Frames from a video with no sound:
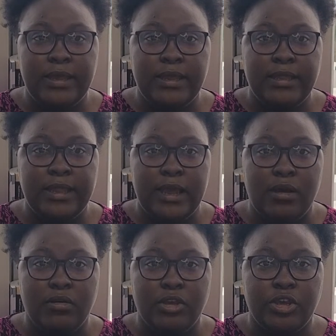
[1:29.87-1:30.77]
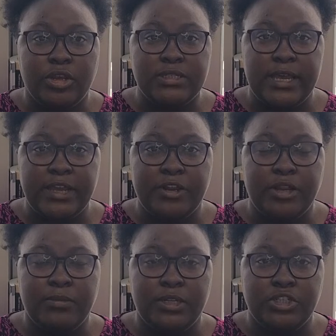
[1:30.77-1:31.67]
Now, your executor
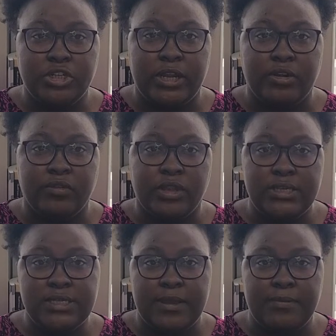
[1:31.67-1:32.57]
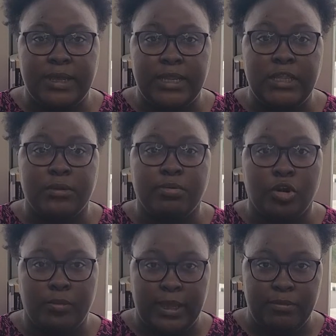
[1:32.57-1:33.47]
and administrator really step in the
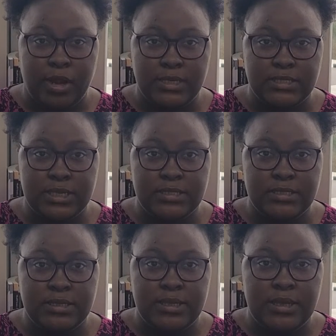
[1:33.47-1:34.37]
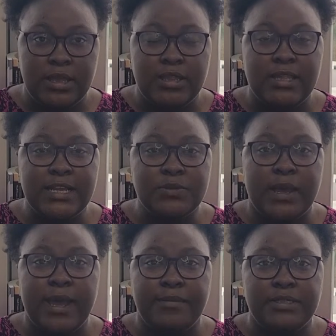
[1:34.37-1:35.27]
probate process. That's
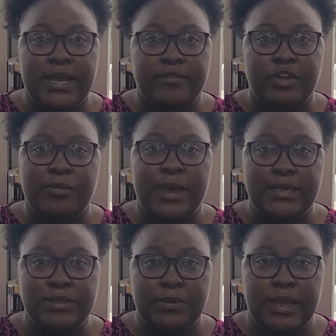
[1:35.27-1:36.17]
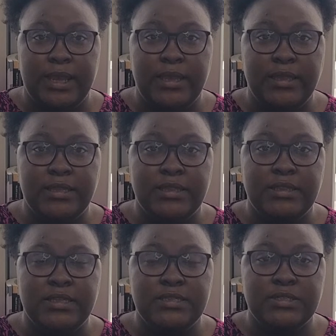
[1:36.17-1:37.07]
what happens after you pass away.
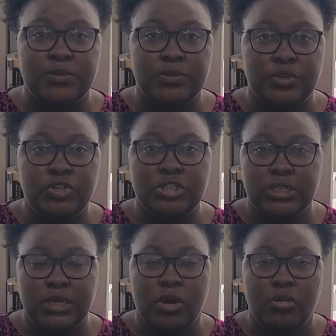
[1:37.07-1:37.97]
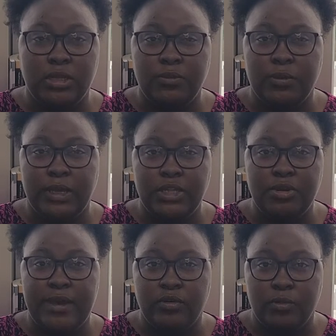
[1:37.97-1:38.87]
This is usually only when you
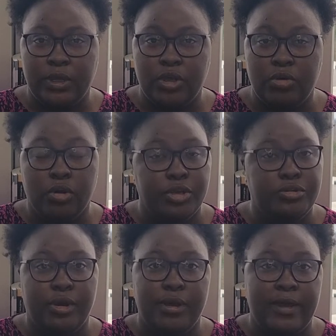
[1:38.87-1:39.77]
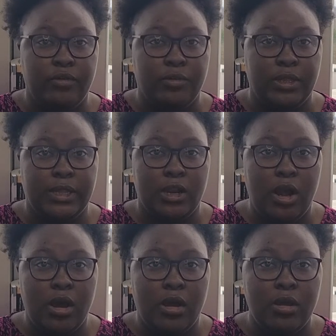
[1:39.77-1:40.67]
have a will or you don't have a will at
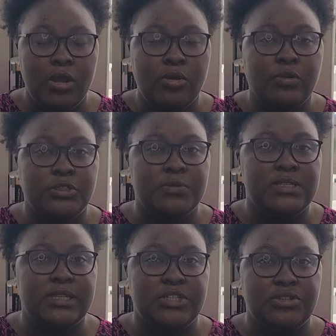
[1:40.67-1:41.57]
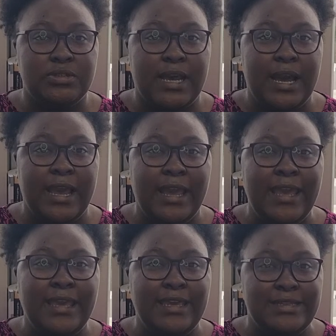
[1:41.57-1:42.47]
all, which means that you die
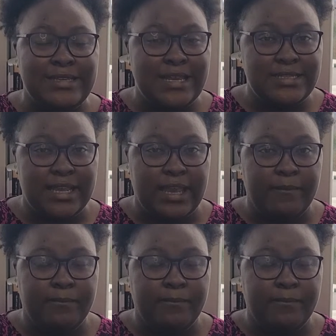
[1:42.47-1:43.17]
intestate.